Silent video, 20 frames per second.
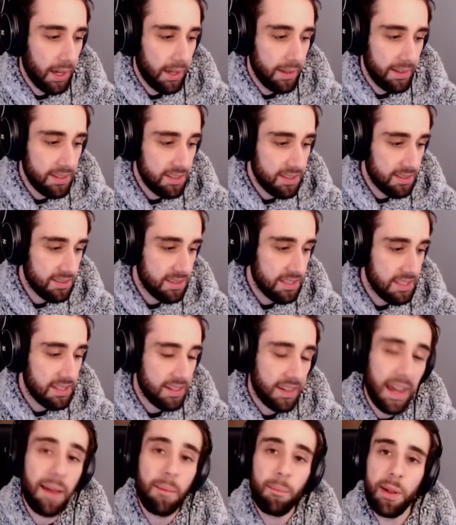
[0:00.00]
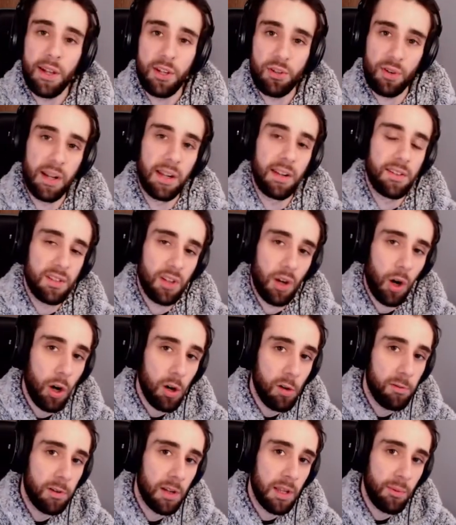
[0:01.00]
This is the gameplay trailer, so
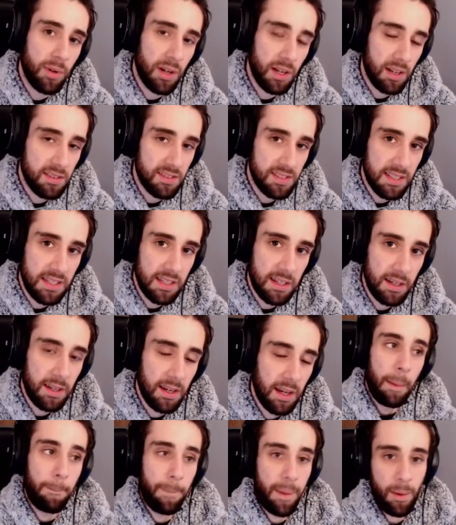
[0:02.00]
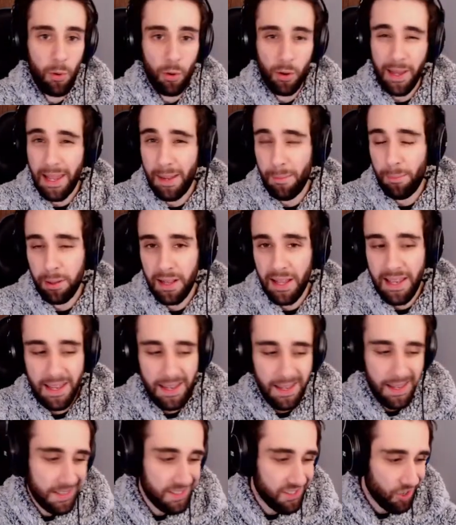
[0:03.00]
hopefully we're going to see a bit more
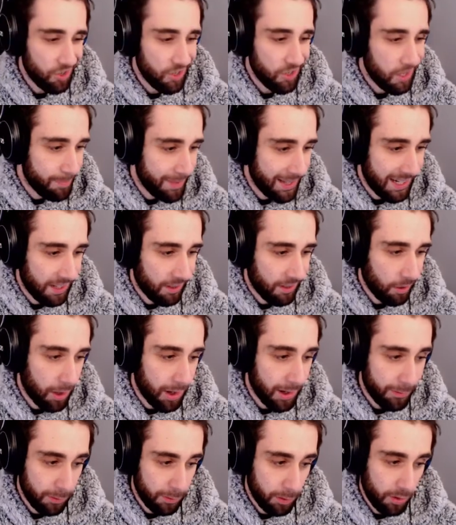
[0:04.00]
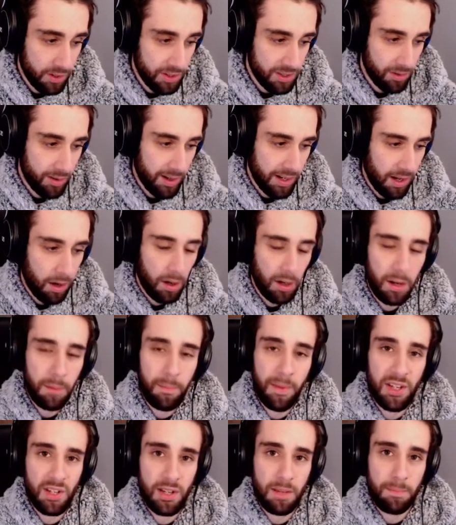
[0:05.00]
gameplay. It's only a minute and a half long, so I can't
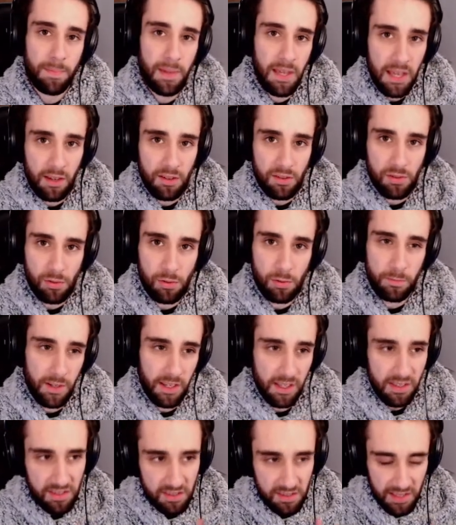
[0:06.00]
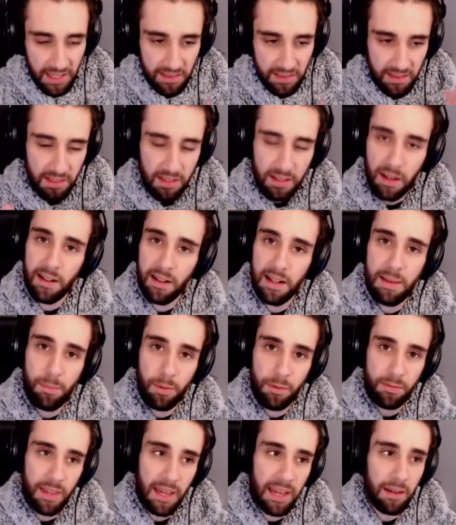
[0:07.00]
imagine it being a sort of extended clip
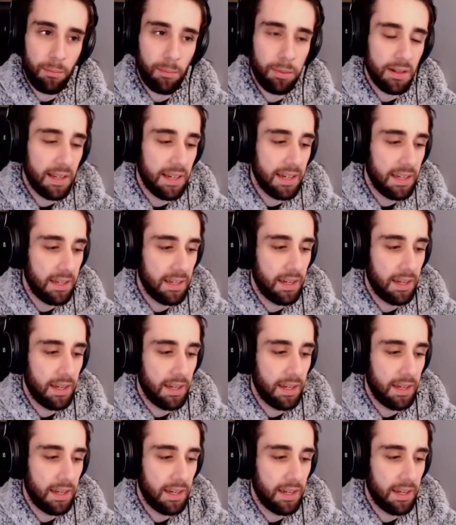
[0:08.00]
of gameplay.